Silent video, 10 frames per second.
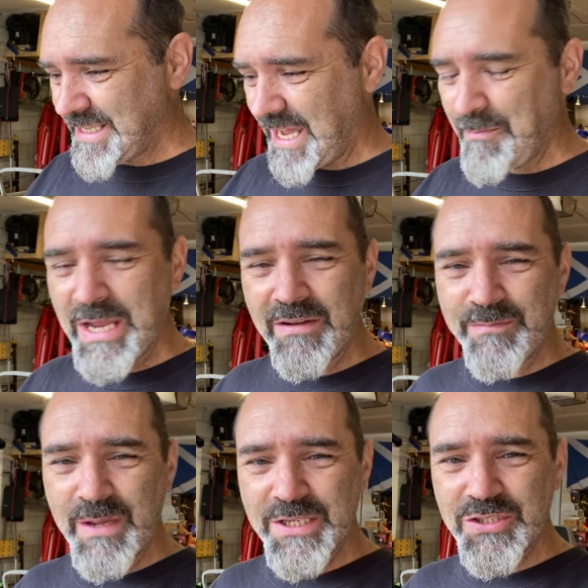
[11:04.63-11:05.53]
I might have
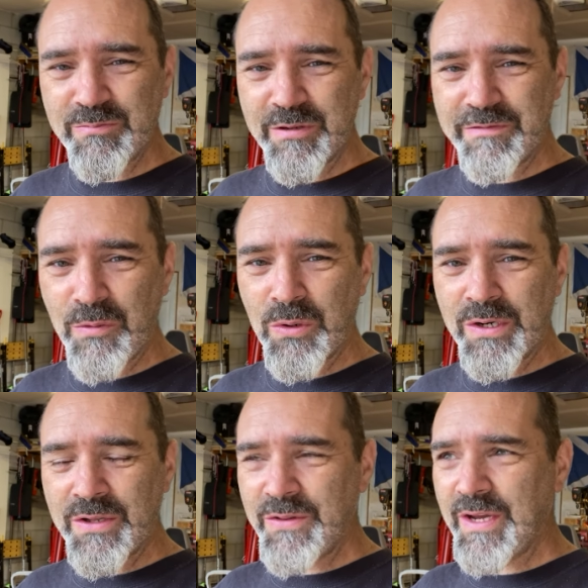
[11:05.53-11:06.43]
mentioned
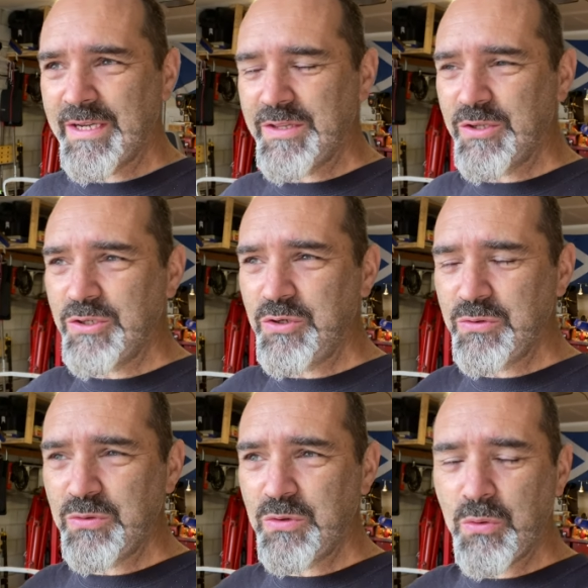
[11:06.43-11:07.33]
before that the
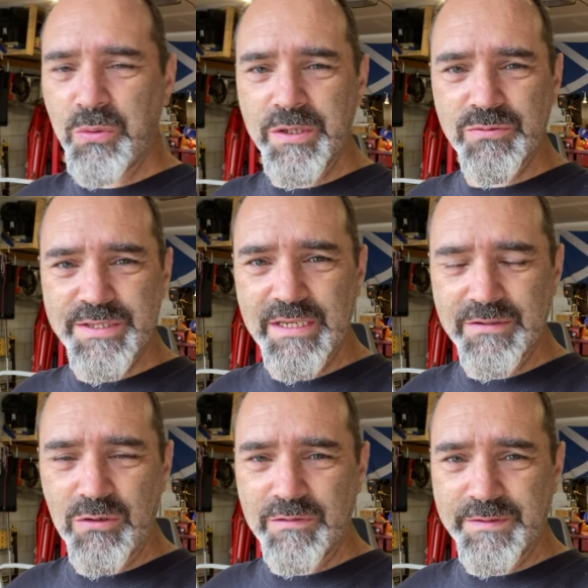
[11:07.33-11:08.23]
new wheels that I
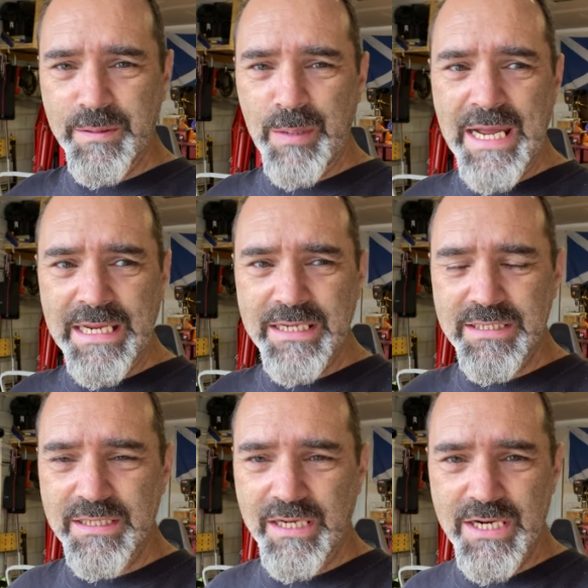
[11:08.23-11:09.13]
got for the back
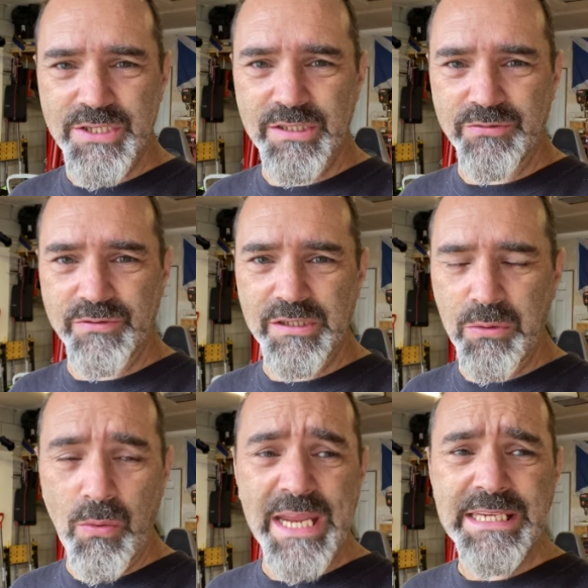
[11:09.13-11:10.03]
are actually really
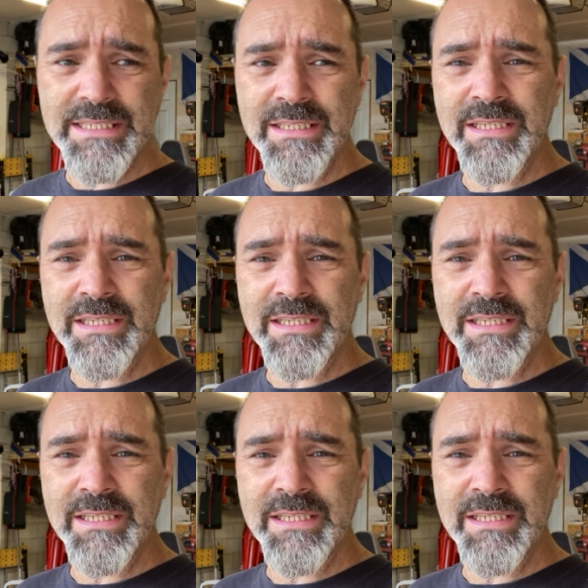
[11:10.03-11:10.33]
wide,